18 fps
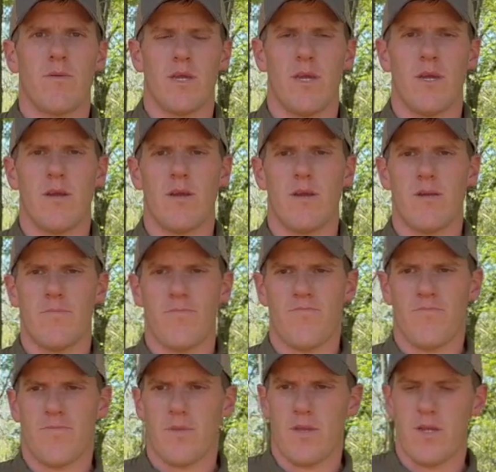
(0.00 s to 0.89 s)
to carry it
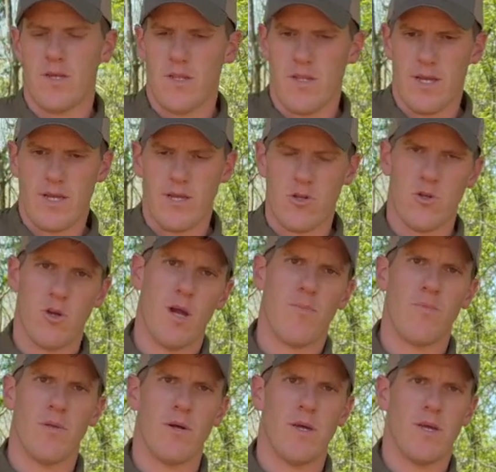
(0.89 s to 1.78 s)
in like a
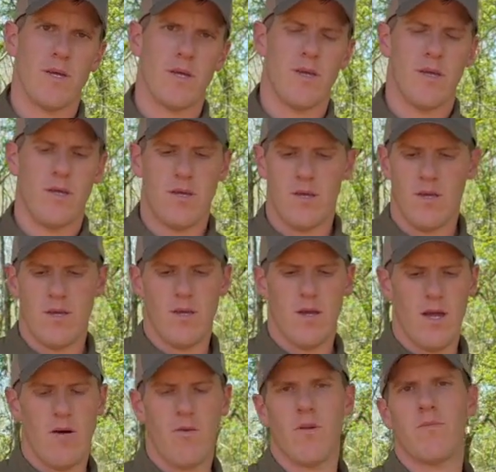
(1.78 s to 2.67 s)
drop leg,
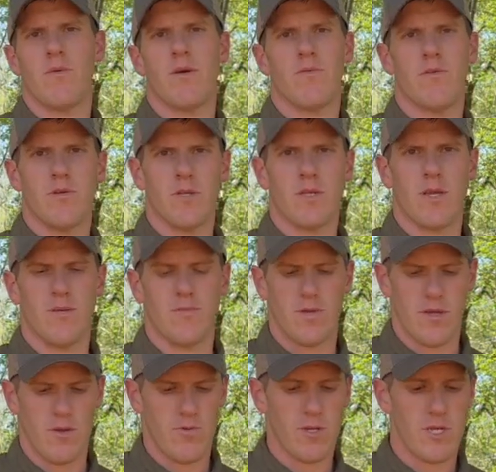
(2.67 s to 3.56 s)
I want to be able to do the same
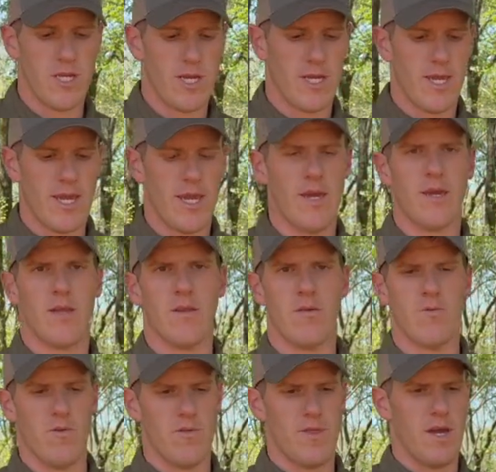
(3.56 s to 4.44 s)
thing, which I
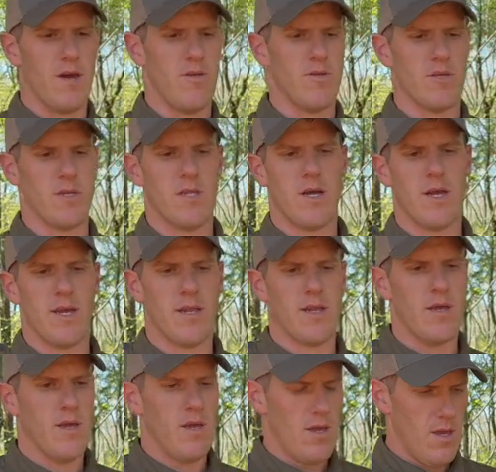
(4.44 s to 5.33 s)
can without this light,
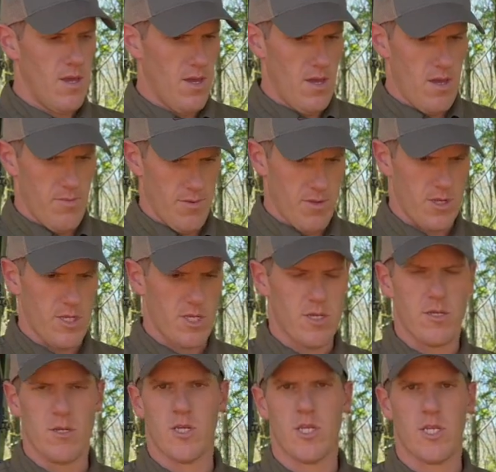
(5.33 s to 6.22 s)
because it's
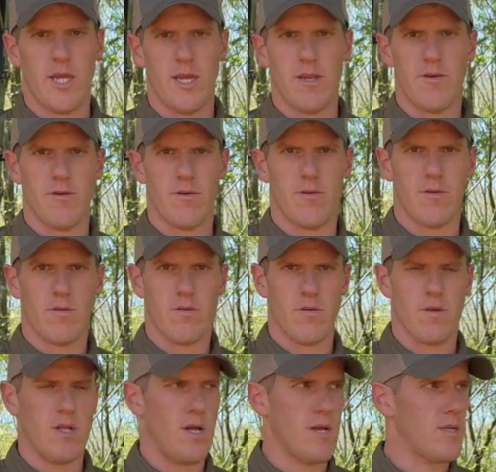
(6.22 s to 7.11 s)
just a standard
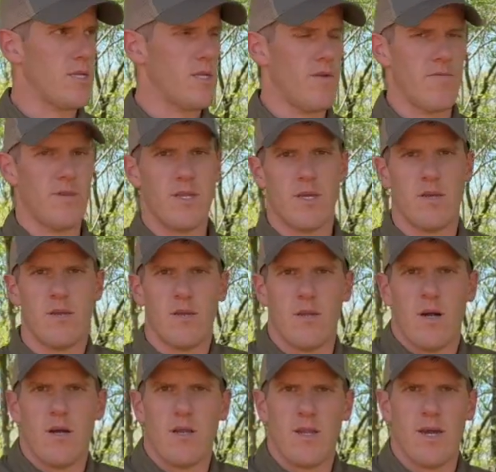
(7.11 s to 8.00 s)
Glock 17,
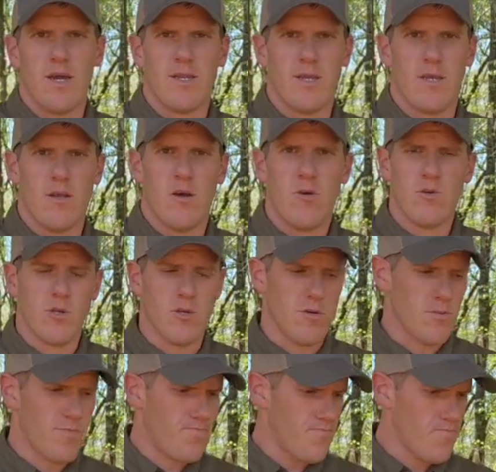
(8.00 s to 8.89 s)
Glock 19
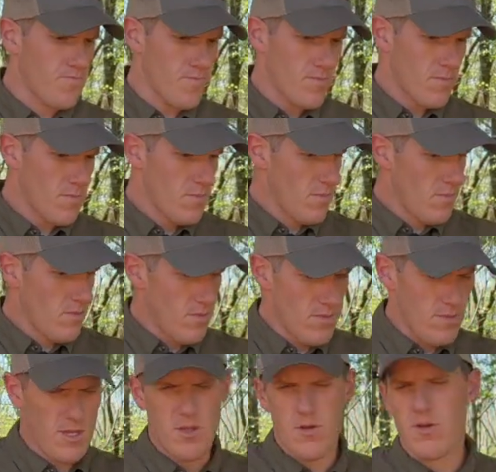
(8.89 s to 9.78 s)
holster
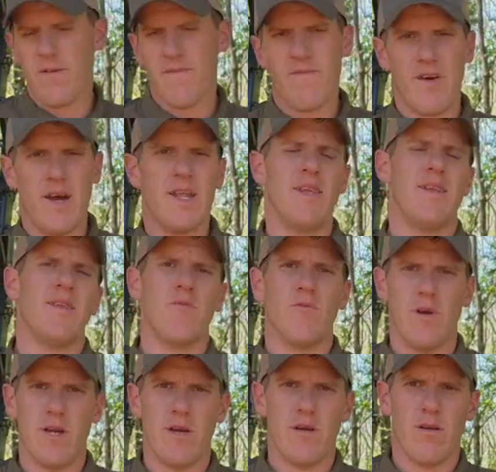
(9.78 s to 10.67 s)
that you can find
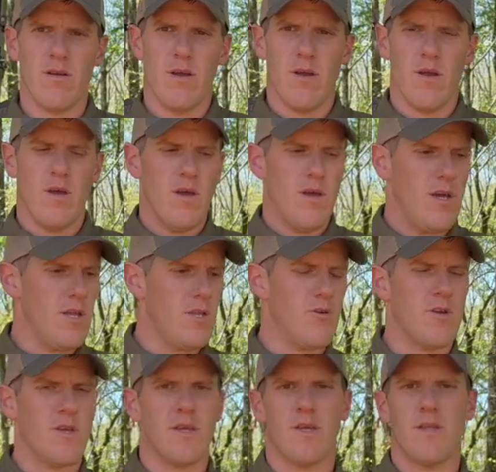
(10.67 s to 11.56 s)
anywhere, and
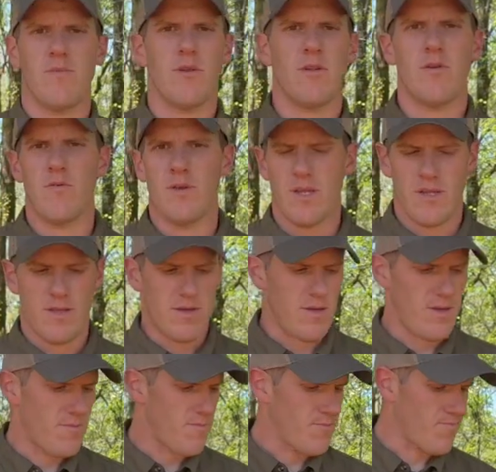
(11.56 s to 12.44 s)
you can get them to do
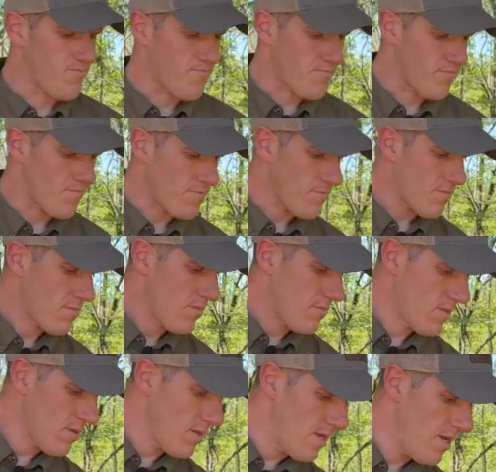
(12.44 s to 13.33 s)
anything.
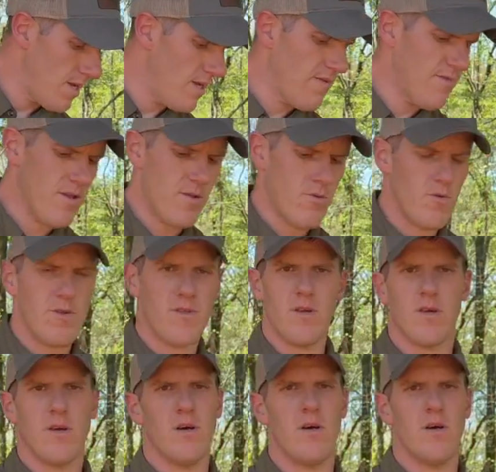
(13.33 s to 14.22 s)
And even with
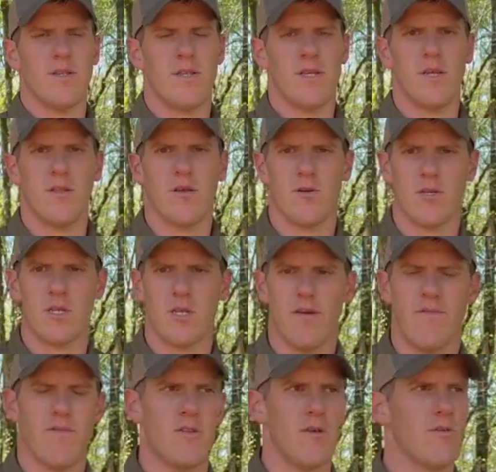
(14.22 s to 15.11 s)
a
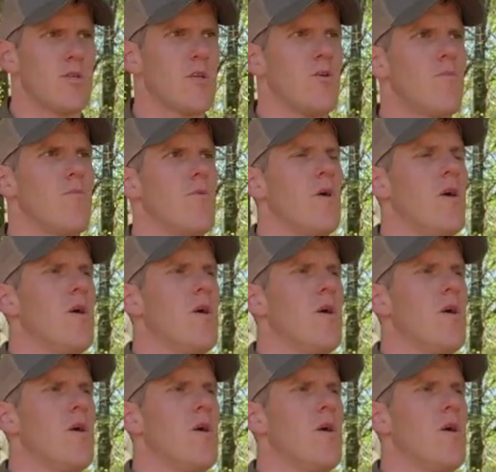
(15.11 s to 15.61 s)
TLR7, they're so